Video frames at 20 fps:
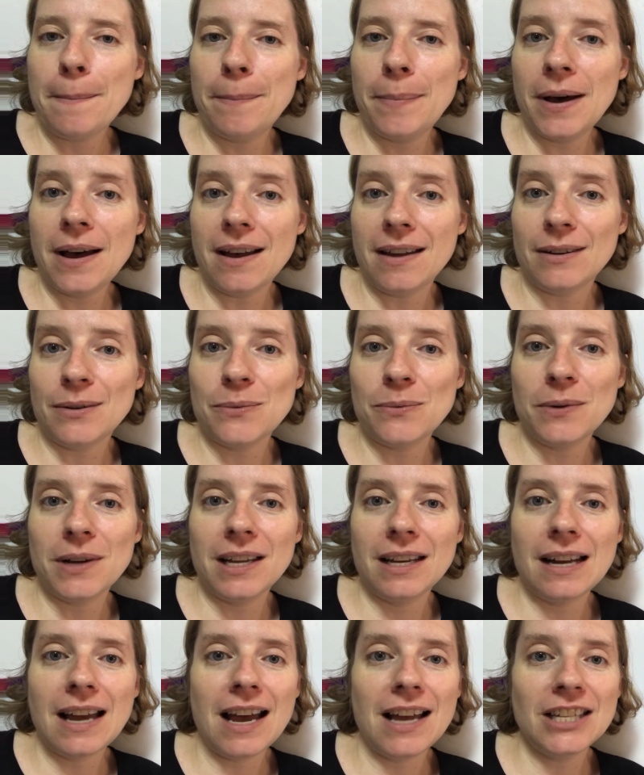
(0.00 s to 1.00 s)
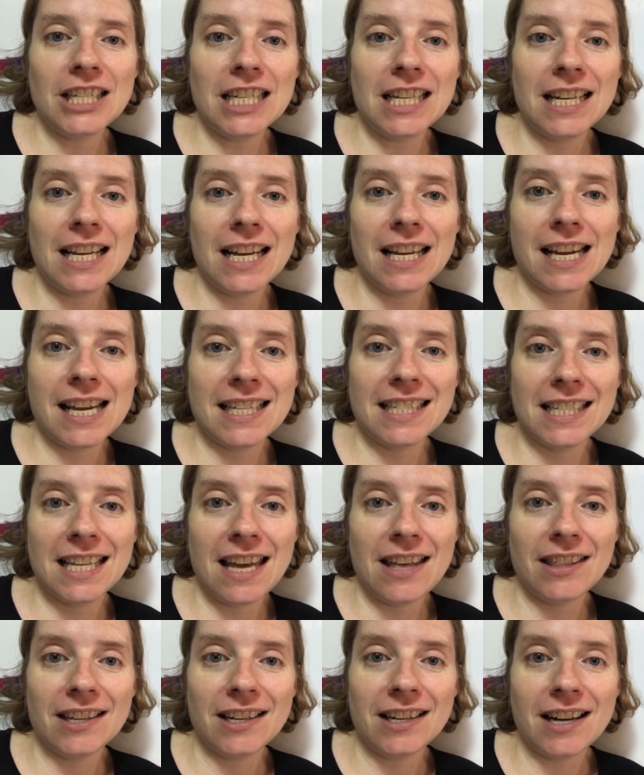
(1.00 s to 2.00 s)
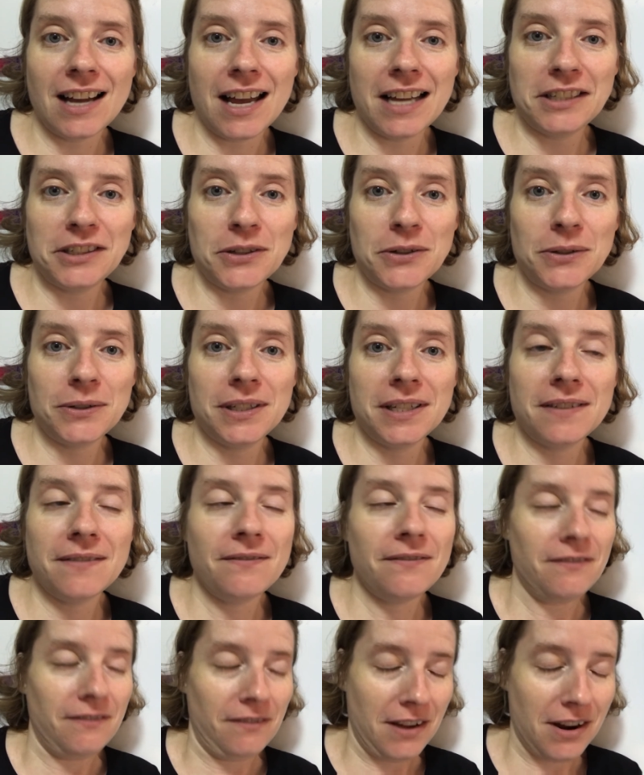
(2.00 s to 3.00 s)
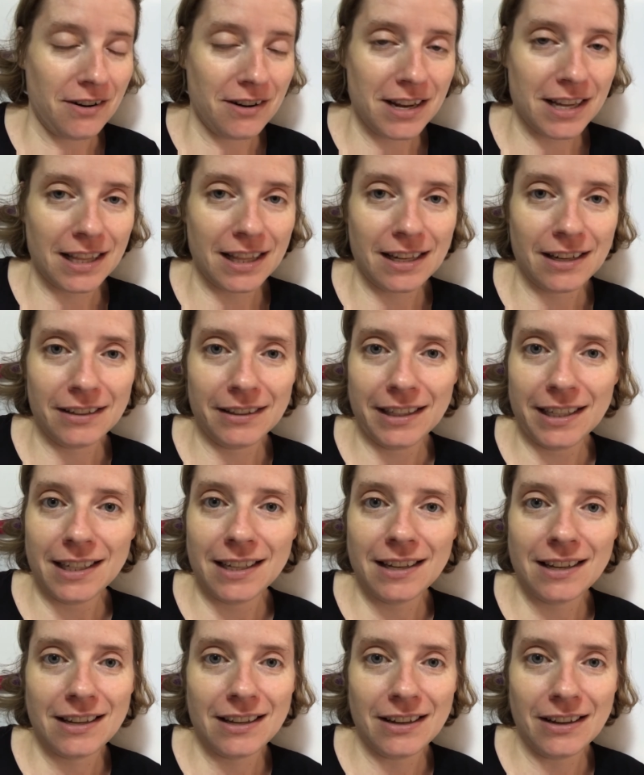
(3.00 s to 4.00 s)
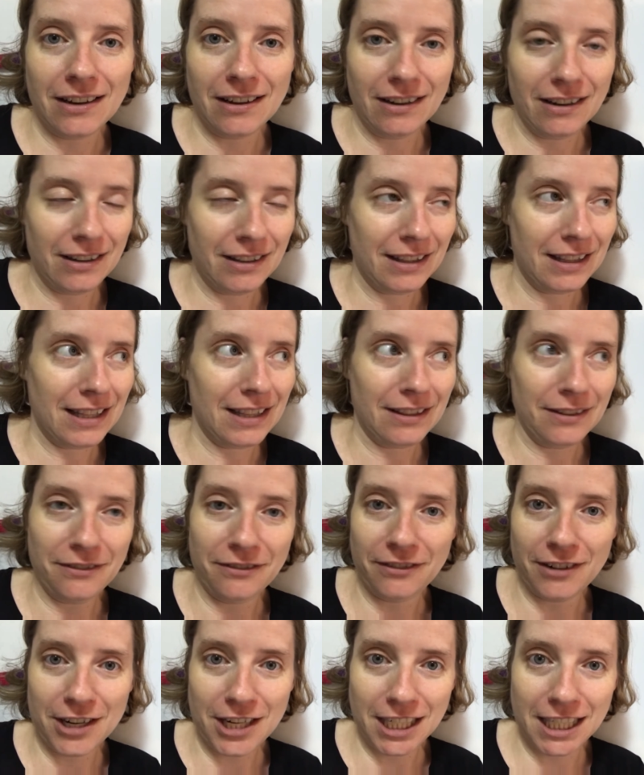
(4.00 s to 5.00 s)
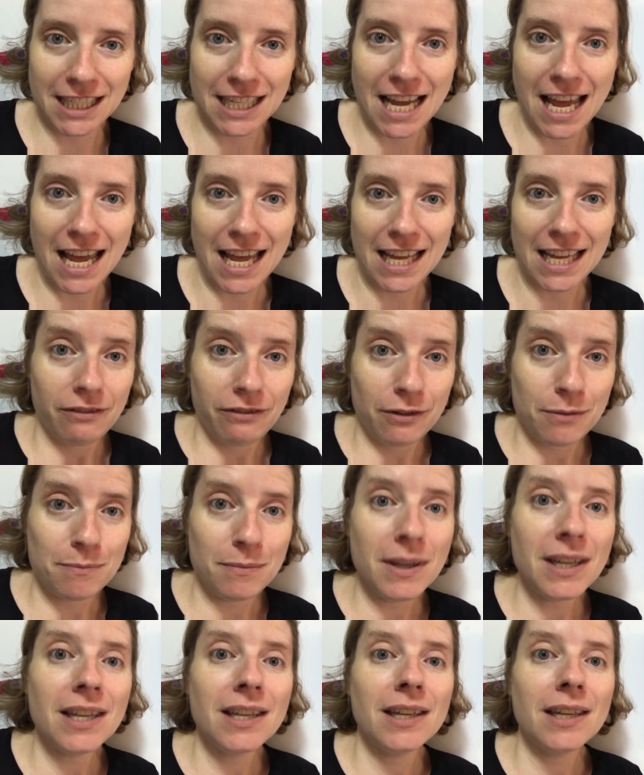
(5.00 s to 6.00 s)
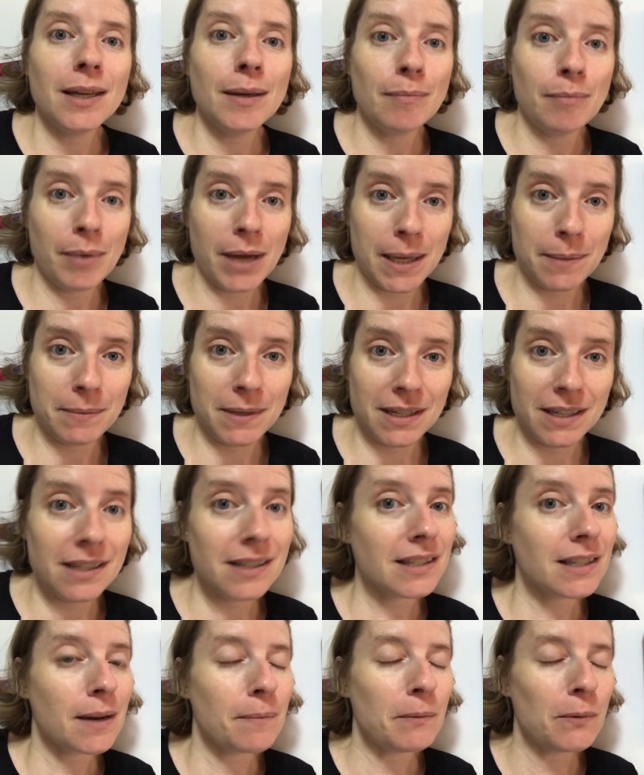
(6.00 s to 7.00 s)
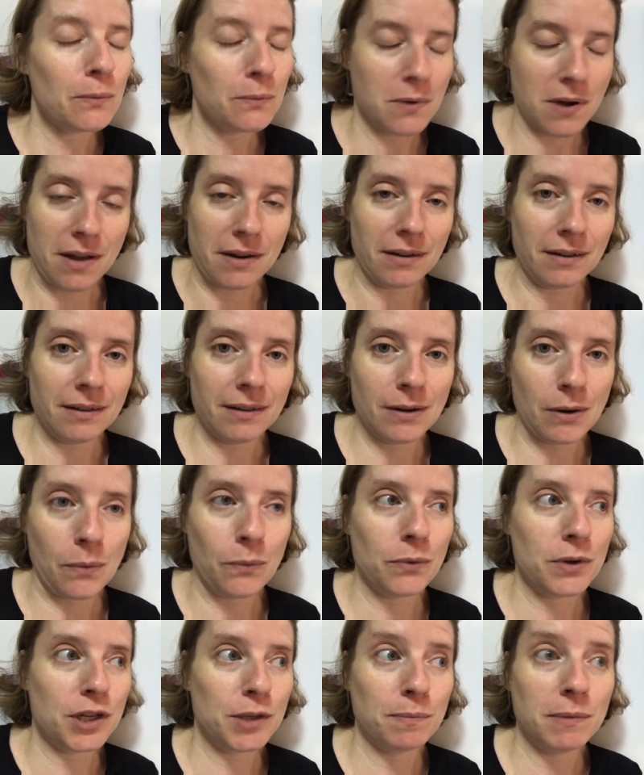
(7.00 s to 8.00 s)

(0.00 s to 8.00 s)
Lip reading: But when Aja and I got together, I told him very clearly on the first day, for me, badminton is number 1, which